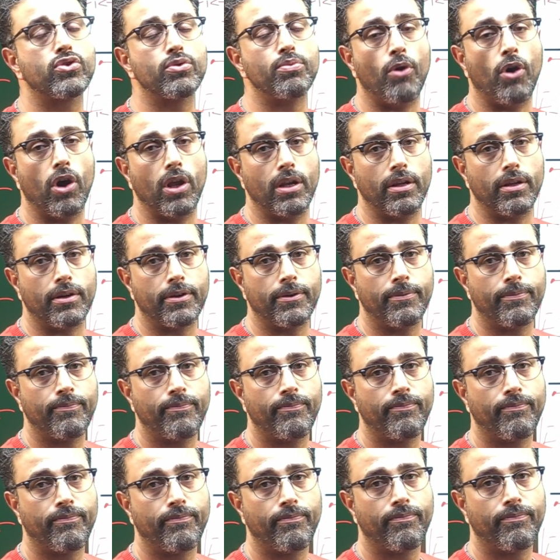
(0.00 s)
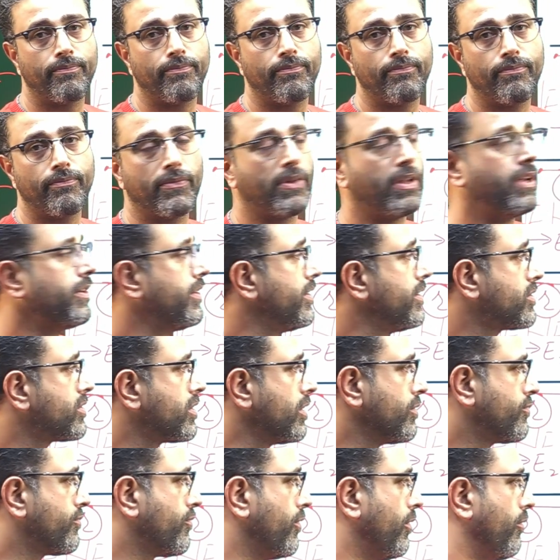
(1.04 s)
is smaller
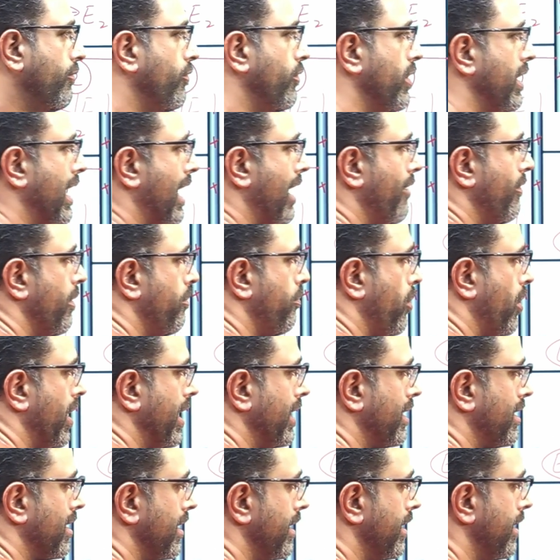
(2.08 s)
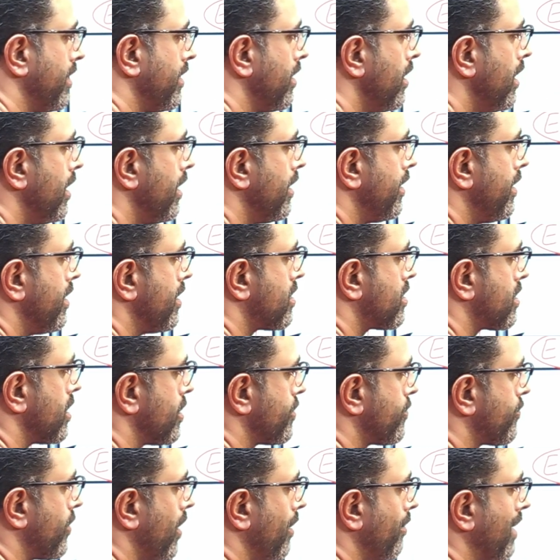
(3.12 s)
distance from we have a point here
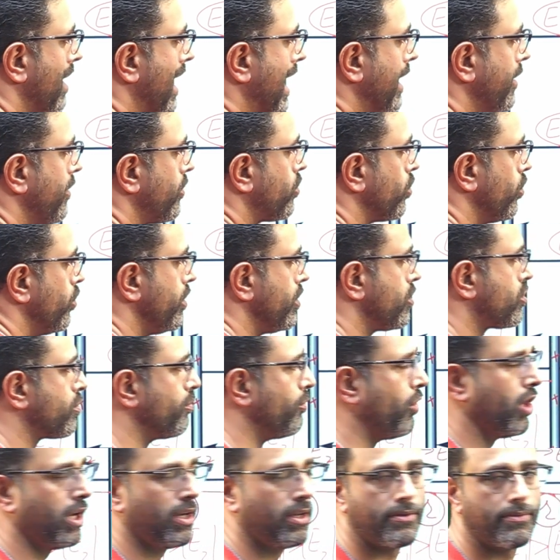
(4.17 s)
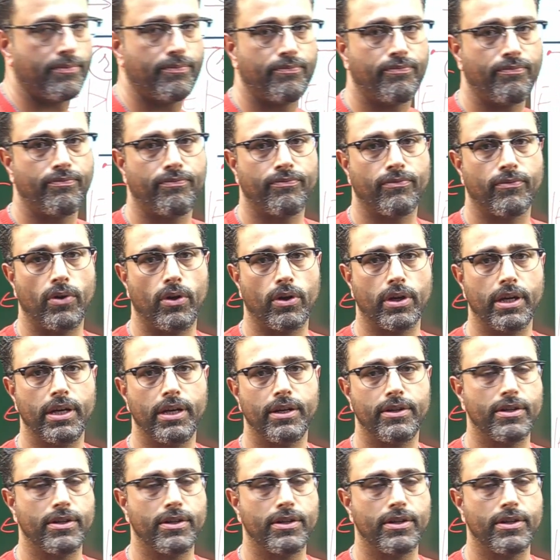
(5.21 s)
distance from line 2 is smaller okay